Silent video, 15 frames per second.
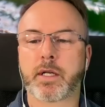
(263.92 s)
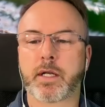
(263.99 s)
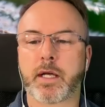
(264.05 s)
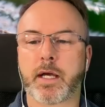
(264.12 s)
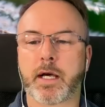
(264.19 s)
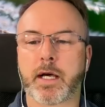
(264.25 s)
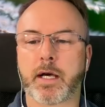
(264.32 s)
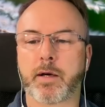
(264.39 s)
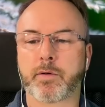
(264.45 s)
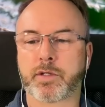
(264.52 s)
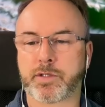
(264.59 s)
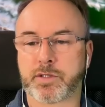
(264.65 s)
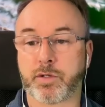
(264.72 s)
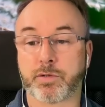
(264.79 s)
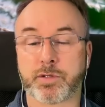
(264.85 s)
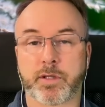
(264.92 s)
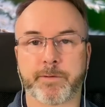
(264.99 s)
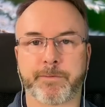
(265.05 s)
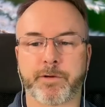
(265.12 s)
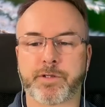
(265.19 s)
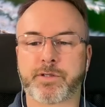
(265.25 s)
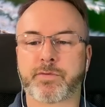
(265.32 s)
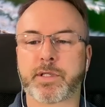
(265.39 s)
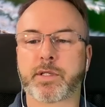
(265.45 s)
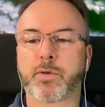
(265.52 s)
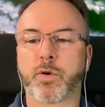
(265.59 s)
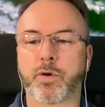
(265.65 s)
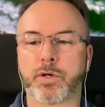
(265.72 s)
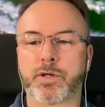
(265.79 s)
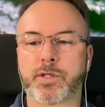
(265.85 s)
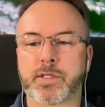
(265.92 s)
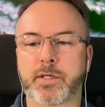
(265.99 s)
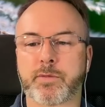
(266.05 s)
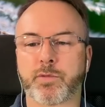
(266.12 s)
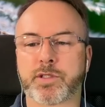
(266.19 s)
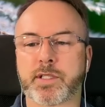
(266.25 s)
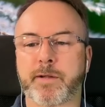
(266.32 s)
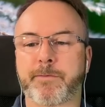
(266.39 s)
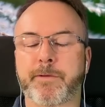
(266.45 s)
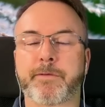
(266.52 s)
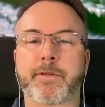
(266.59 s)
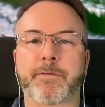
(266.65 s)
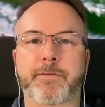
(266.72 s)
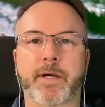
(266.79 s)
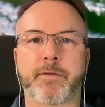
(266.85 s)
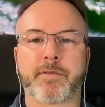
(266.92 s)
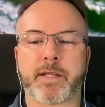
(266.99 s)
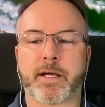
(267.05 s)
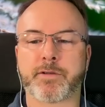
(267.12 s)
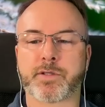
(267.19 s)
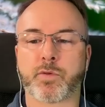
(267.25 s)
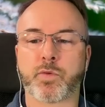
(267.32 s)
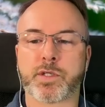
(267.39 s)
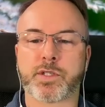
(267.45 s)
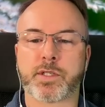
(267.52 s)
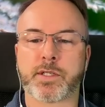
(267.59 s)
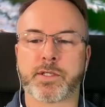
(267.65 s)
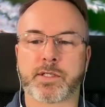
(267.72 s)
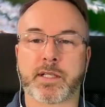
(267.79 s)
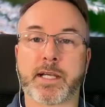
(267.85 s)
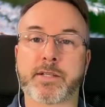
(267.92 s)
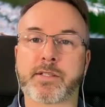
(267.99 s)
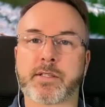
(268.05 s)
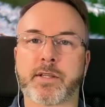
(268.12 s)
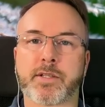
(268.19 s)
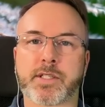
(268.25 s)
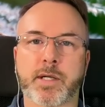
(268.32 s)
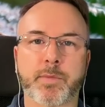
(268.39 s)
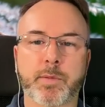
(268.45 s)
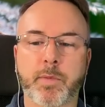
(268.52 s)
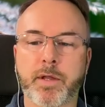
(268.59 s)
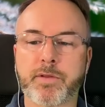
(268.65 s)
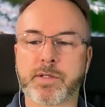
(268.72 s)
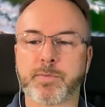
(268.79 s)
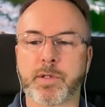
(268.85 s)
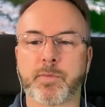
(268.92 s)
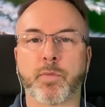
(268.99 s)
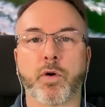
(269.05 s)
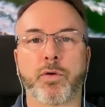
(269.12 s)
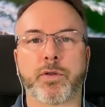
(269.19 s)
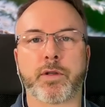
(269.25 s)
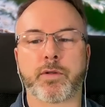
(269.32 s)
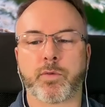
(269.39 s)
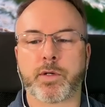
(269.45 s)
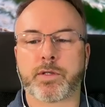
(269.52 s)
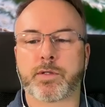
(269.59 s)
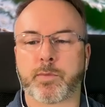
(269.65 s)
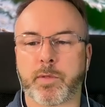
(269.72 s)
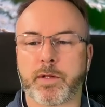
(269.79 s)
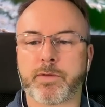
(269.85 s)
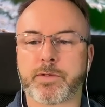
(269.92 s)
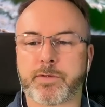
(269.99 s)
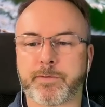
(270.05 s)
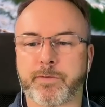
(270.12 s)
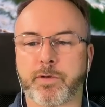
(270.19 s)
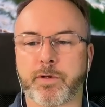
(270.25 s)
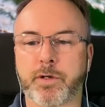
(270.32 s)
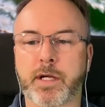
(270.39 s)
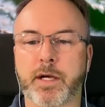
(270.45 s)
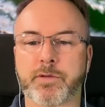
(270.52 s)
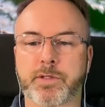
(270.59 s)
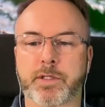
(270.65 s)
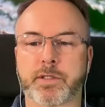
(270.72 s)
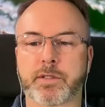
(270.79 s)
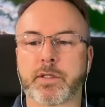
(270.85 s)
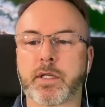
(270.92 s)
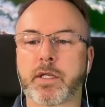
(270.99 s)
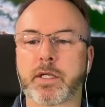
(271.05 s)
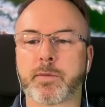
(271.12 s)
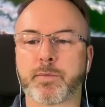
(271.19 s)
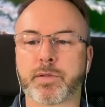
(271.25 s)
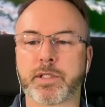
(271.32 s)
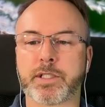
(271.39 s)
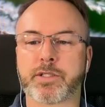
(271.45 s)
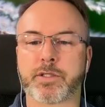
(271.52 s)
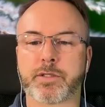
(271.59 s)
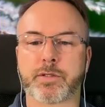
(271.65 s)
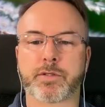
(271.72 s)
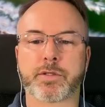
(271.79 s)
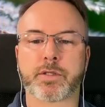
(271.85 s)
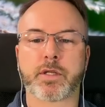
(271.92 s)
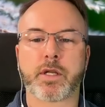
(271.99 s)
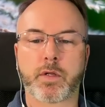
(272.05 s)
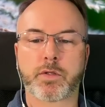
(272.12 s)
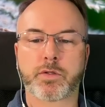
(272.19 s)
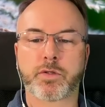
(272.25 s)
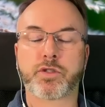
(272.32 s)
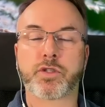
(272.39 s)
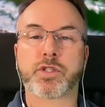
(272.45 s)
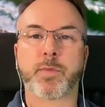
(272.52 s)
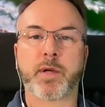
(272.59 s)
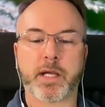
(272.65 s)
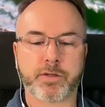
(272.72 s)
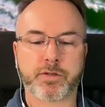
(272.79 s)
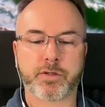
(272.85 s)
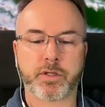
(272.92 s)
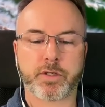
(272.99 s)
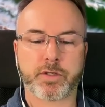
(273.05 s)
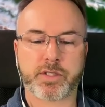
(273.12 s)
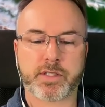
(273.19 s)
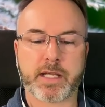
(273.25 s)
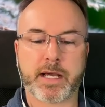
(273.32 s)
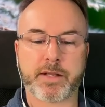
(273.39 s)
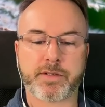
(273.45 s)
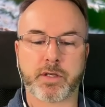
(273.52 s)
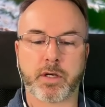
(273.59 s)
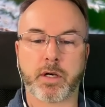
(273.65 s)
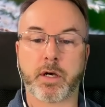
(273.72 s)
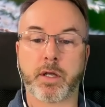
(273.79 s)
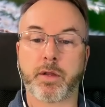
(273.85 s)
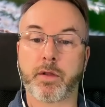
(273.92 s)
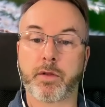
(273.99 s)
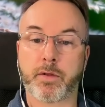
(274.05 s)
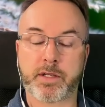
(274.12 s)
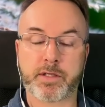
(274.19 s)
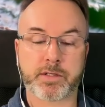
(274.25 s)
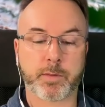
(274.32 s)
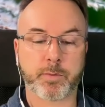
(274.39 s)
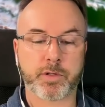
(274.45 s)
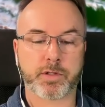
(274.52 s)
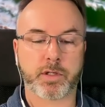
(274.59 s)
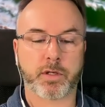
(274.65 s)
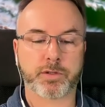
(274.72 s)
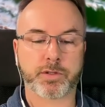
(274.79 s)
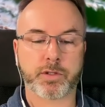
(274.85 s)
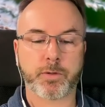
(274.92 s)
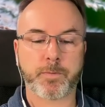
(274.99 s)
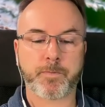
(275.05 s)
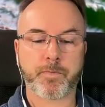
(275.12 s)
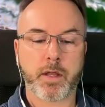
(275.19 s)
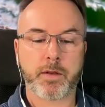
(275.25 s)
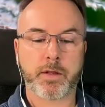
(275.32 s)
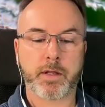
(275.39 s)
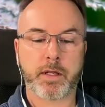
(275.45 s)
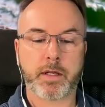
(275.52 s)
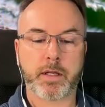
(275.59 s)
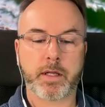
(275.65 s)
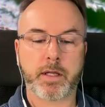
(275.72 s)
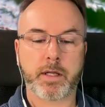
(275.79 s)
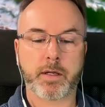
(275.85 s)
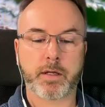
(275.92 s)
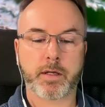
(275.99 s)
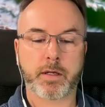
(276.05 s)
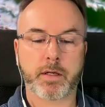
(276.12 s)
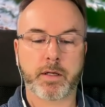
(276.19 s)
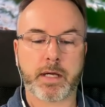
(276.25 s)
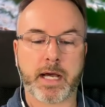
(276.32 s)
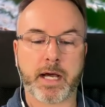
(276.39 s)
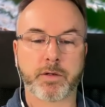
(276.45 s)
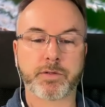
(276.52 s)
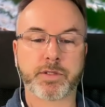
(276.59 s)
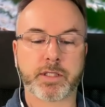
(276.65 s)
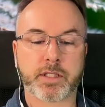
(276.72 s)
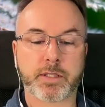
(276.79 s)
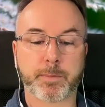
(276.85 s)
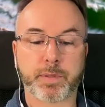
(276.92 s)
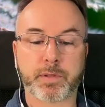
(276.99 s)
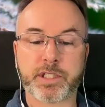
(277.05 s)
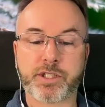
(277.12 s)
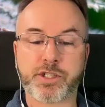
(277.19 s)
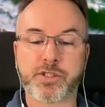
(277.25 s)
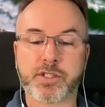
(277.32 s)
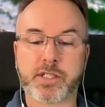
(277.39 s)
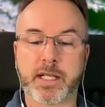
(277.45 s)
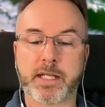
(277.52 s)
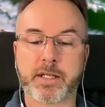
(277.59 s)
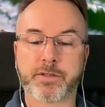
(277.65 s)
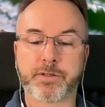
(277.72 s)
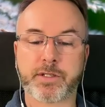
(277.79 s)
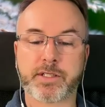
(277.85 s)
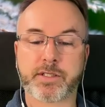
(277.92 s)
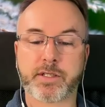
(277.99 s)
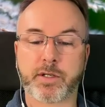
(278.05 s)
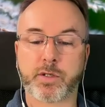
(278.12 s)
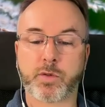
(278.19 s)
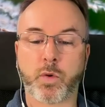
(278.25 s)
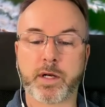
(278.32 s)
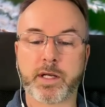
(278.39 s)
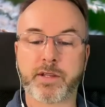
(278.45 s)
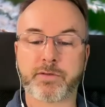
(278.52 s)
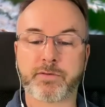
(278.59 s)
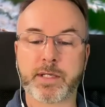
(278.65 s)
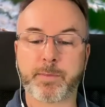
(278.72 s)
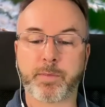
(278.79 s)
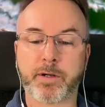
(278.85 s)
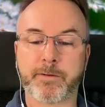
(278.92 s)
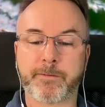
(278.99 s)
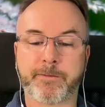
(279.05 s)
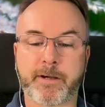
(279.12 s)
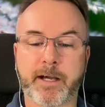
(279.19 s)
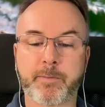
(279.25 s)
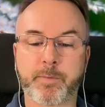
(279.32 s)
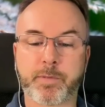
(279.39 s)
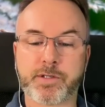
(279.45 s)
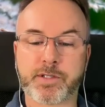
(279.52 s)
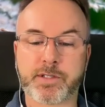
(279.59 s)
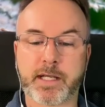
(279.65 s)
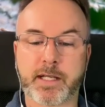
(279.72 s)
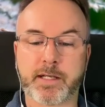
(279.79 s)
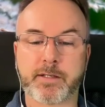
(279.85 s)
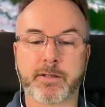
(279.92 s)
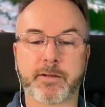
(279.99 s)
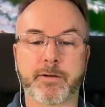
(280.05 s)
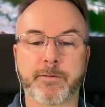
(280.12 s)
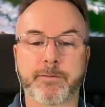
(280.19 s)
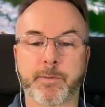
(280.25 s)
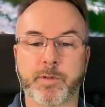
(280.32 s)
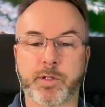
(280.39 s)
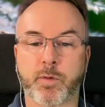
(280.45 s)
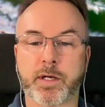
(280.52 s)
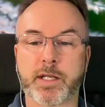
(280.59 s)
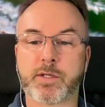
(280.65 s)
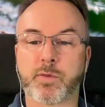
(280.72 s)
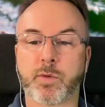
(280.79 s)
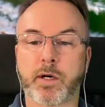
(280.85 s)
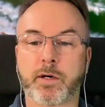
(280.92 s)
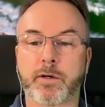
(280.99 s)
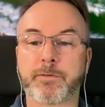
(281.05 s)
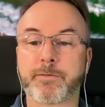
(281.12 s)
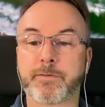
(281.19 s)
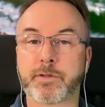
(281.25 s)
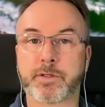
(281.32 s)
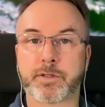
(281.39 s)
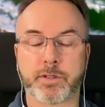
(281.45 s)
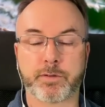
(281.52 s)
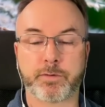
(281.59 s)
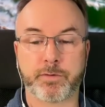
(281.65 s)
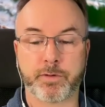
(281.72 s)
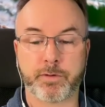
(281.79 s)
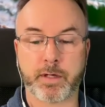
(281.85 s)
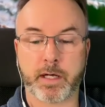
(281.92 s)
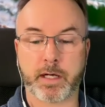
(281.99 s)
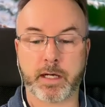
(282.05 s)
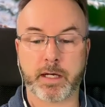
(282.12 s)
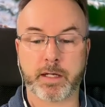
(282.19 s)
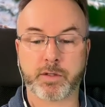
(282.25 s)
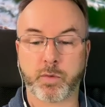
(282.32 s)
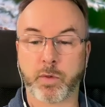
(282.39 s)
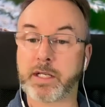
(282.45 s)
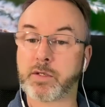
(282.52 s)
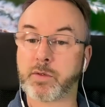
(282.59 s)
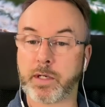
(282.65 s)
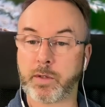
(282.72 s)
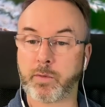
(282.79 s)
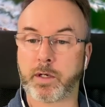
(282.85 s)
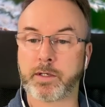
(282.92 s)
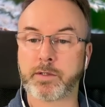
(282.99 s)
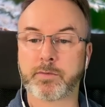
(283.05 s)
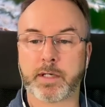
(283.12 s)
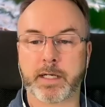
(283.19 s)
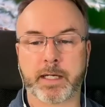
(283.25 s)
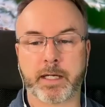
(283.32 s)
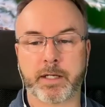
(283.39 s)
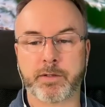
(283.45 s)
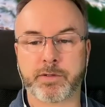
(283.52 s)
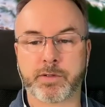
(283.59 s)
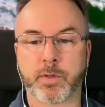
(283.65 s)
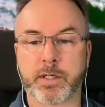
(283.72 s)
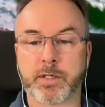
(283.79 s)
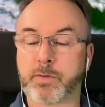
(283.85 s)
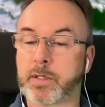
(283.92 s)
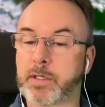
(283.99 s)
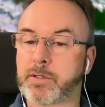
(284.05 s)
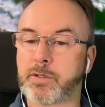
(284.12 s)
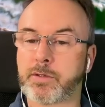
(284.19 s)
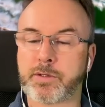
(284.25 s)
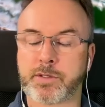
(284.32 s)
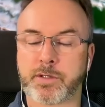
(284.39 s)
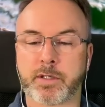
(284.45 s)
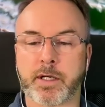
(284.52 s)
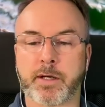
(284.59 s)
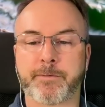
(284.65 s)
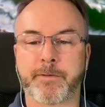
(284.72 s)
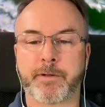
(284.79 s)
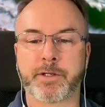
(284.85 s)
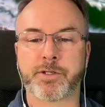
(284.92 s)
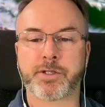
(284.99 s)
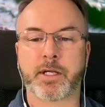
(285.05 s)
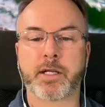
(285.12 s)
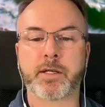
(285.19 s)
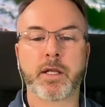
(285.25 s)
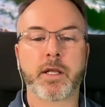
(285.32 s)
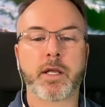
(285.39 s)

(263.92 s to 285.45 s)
because uh, those are the first three quarters, and we'll say 55,000, which is less than the summer months, but more than the winter months for housing completions. So just some extra stats on these numbers also. The housing completions increased 23.5% from 2012 to uh, 2021. I can't use 2022 because they're not finished yet.